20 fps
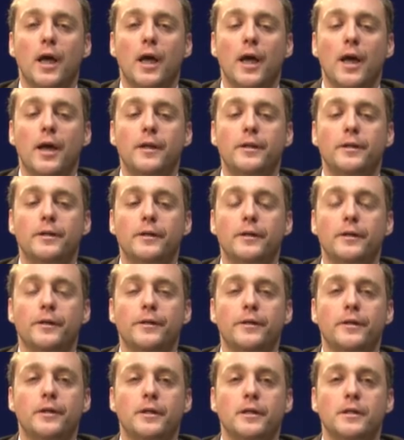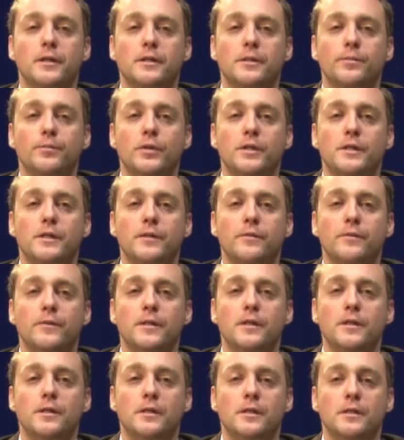at the
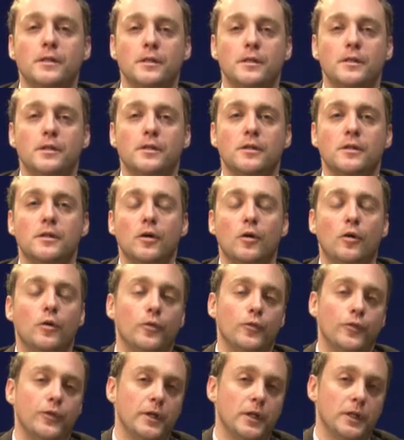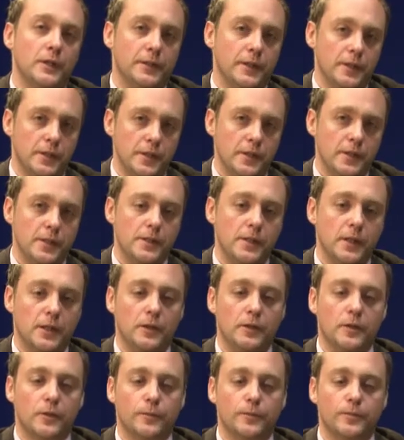specificities of the electricity sector.